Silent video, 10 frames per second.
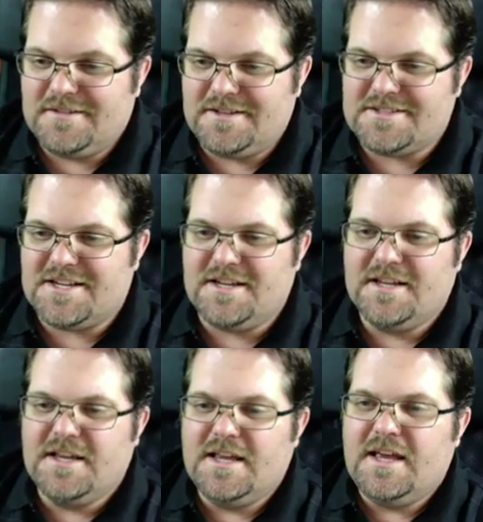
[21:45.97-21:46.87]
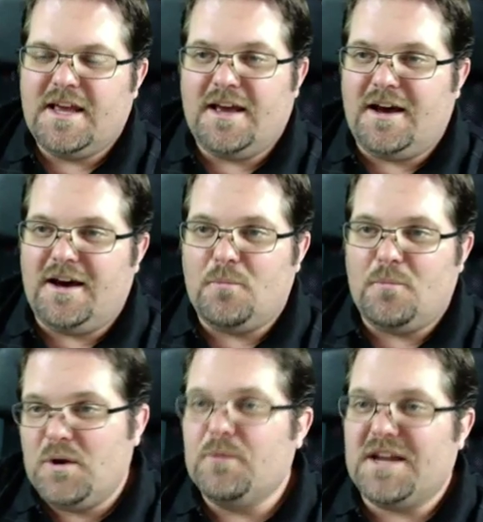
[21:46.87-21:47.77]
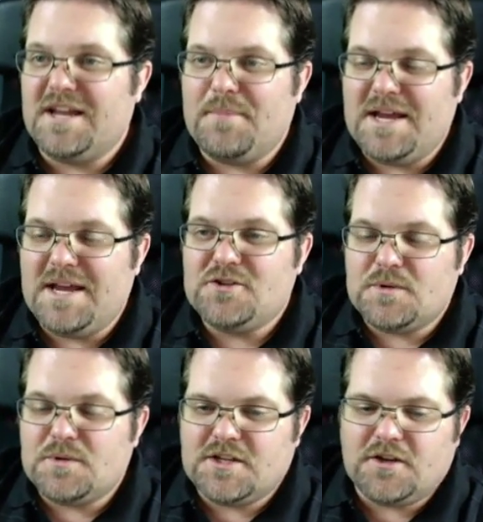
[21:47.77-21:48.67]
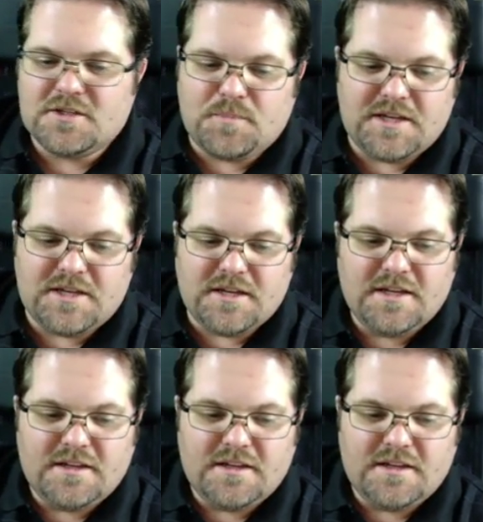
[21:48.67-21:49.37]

You see, we were getting major results, but